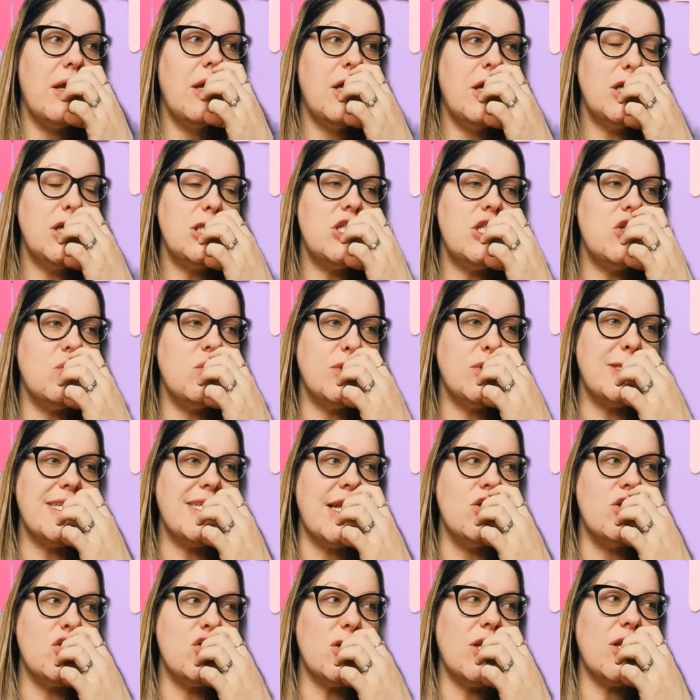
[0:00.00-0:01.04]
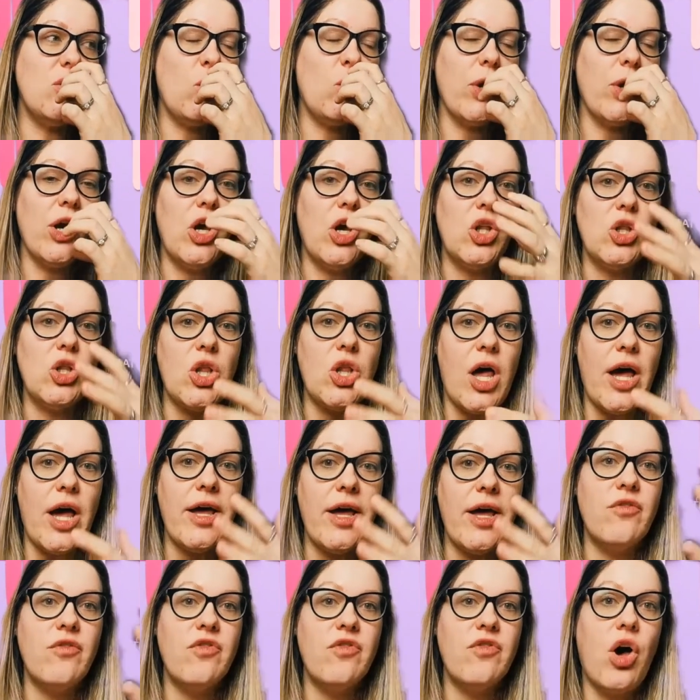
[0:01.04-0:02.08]
To essentially lot of
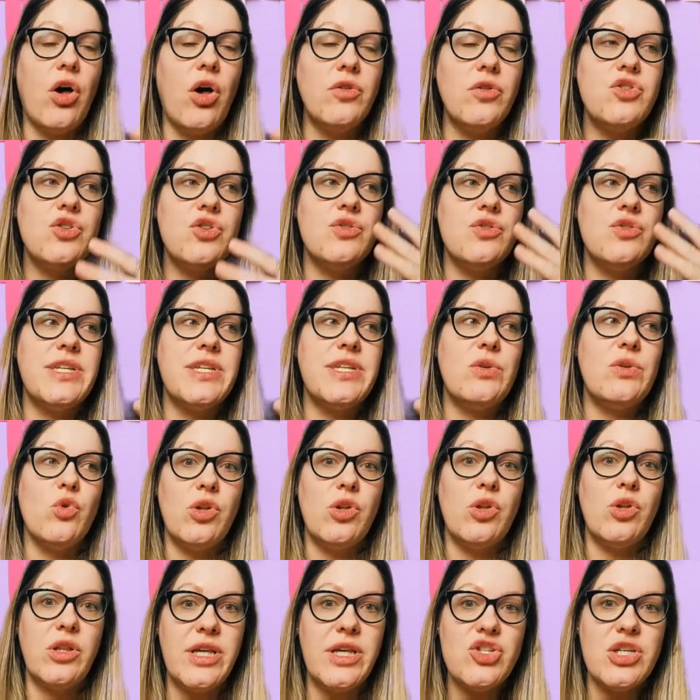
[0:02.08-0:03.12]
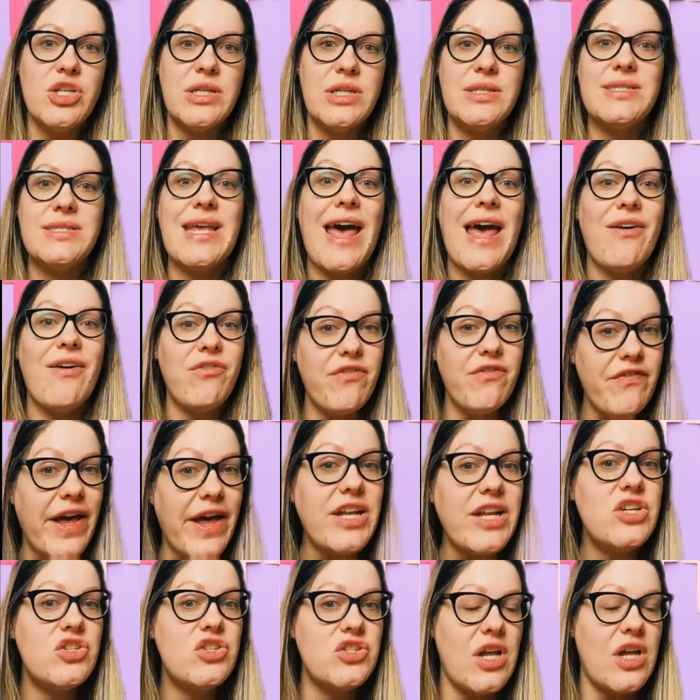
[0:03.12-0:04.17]
cultures and religions have
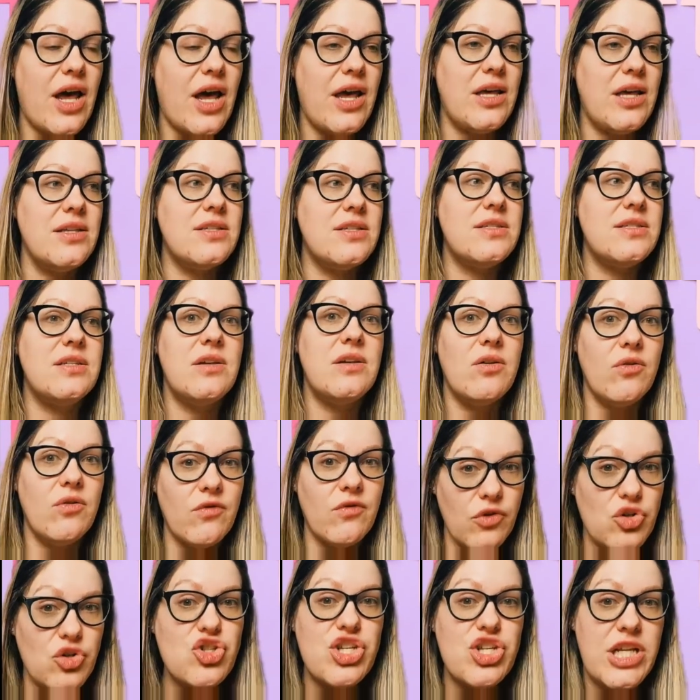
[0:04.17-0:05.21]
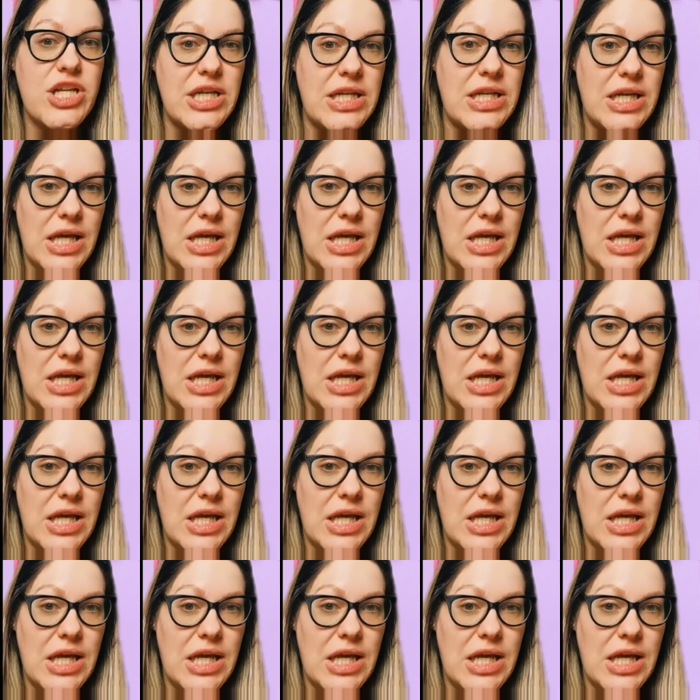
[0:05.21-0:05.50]
fetishized virginity.